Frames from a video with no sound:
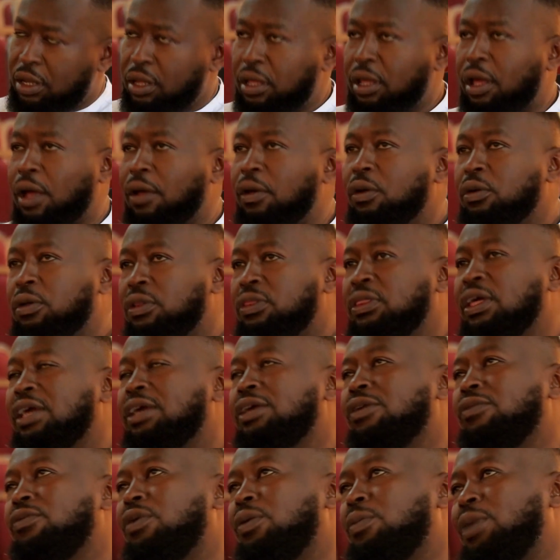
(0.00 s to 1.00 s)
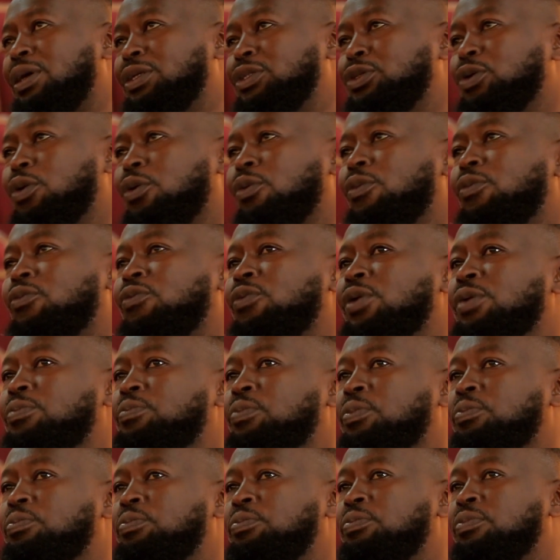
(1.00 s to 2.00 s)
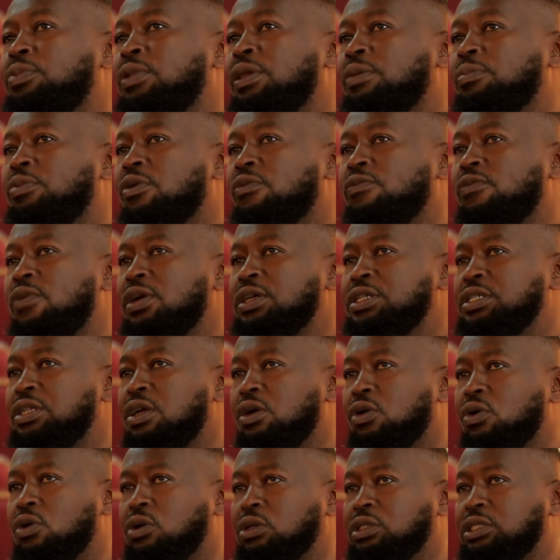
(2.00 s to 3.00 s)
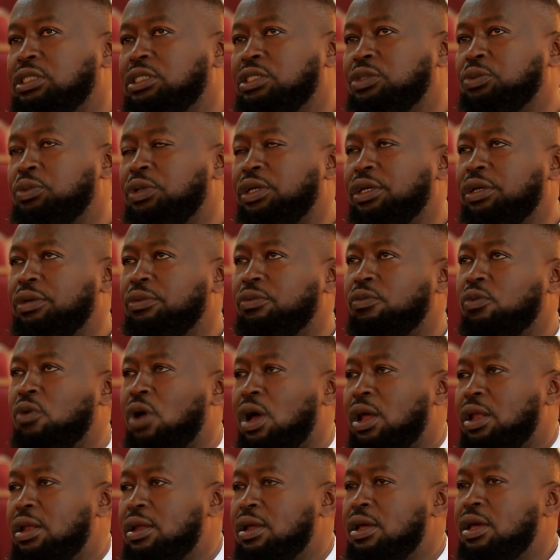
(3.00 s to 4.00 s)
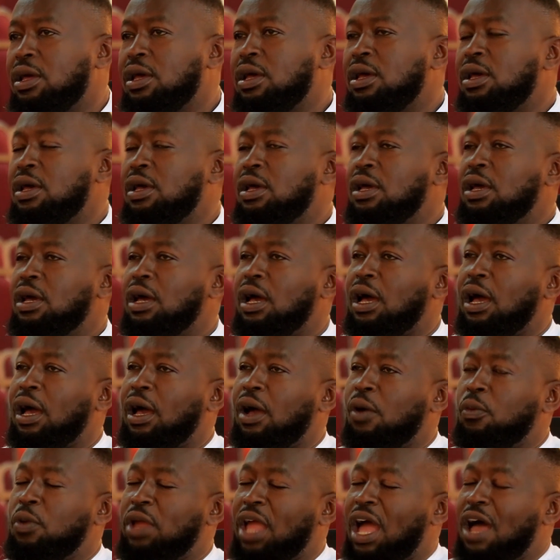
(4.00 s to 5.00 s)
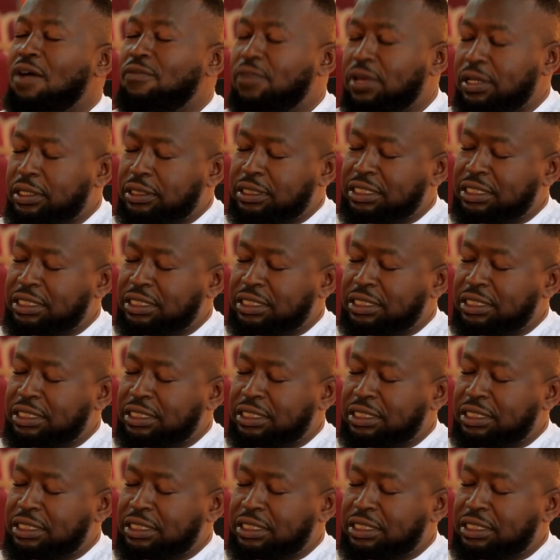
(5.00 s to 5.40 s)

Yeah, okay, thank you very much. So with the professional courses we run, we have a